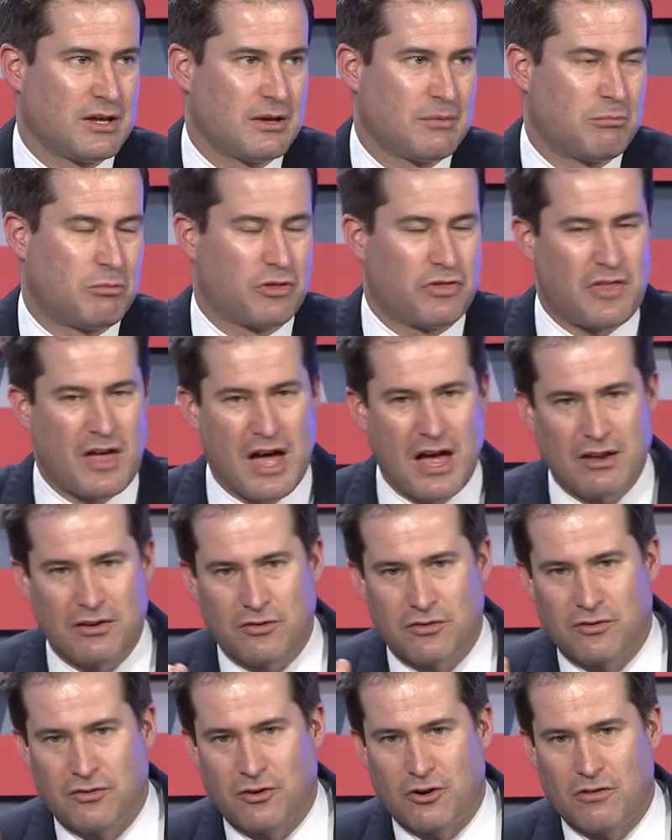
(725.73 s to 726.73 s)
but that
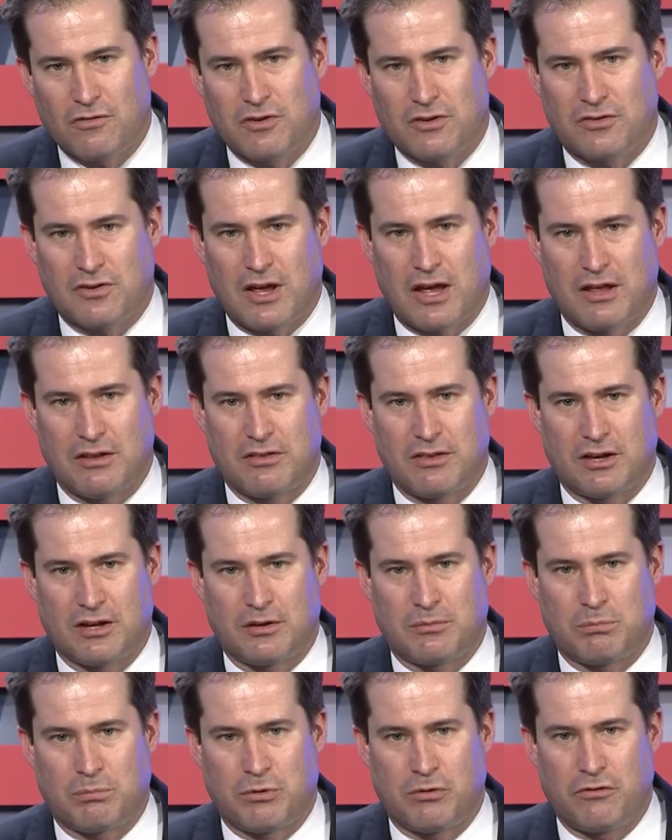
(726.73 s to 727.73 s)
service ethic
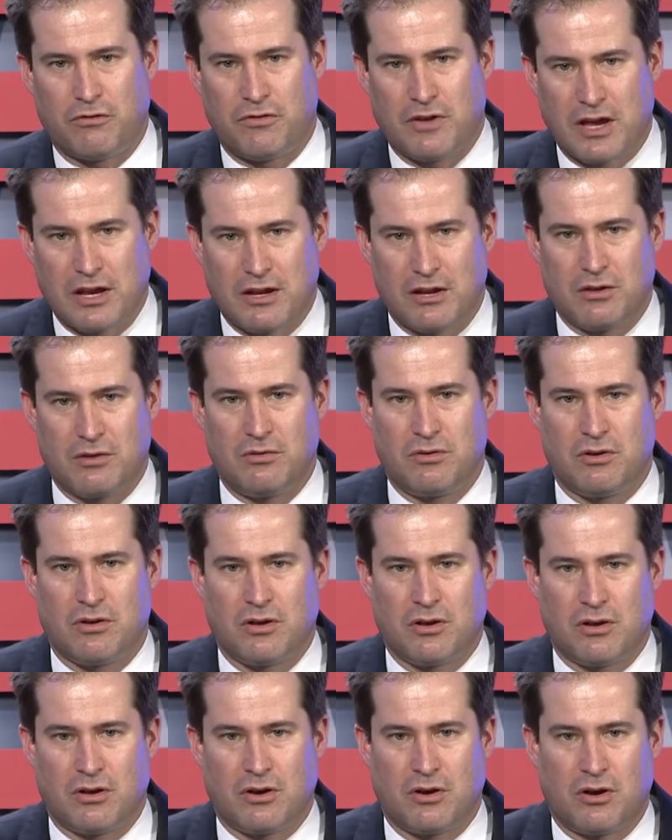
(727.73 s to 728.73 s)
pervaded
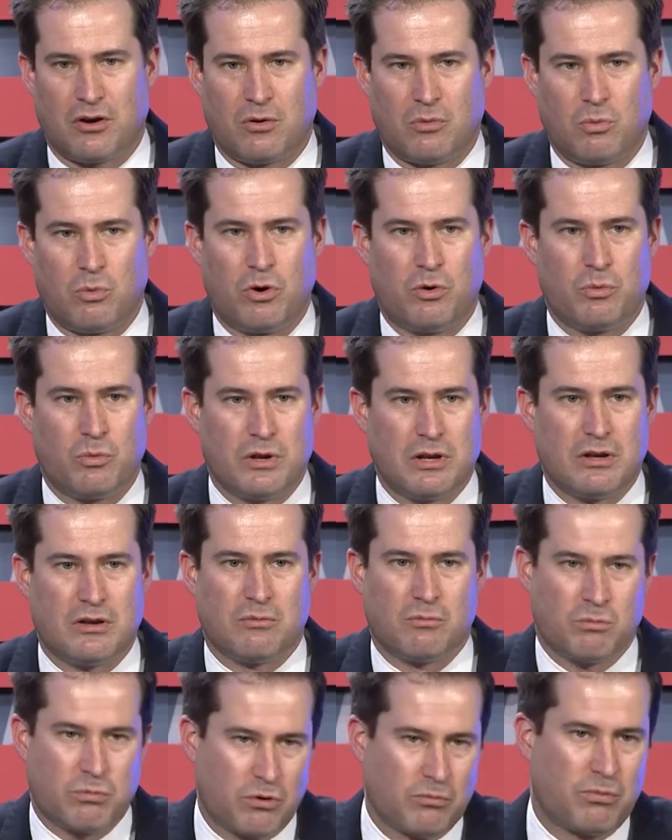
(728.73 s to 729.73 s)
what we
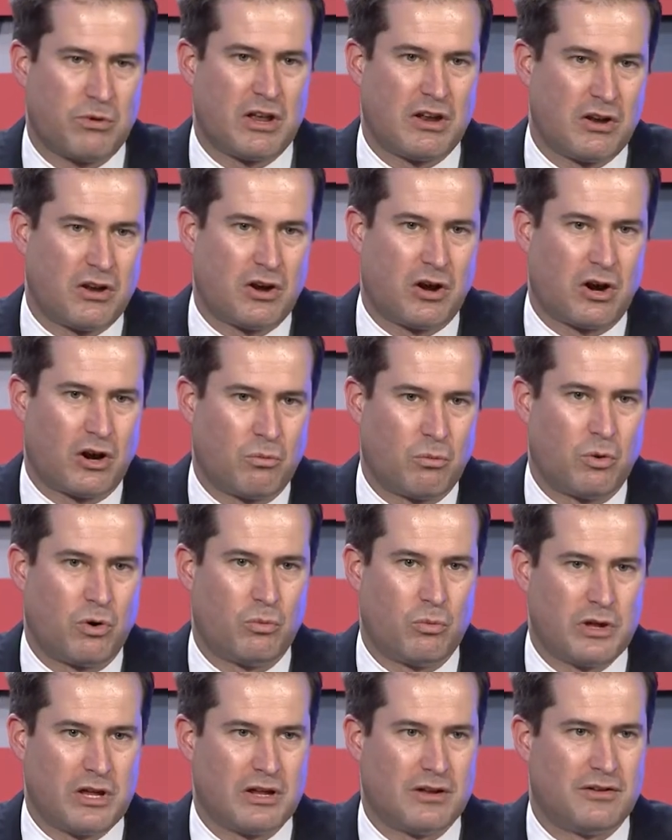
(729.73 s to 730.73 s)

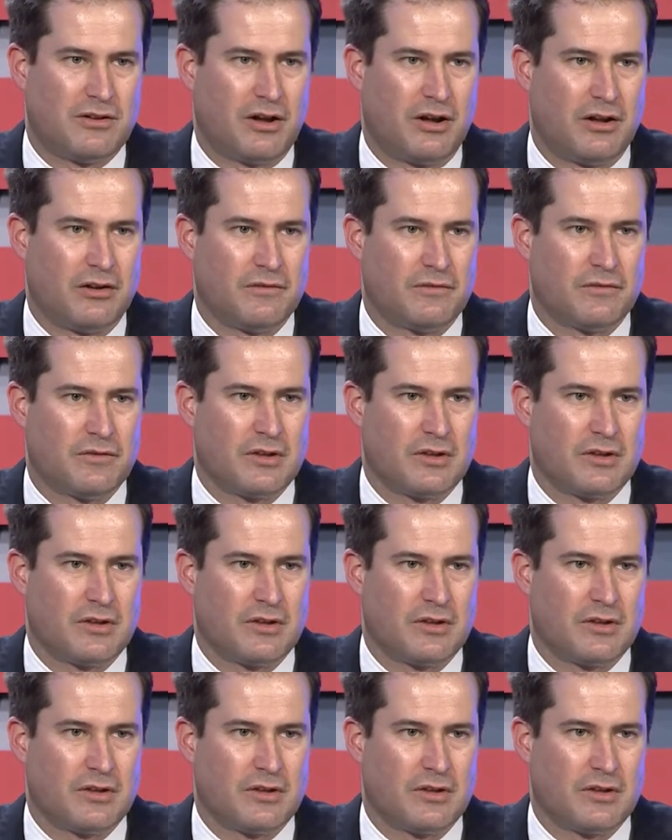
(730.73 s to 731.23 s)
had done.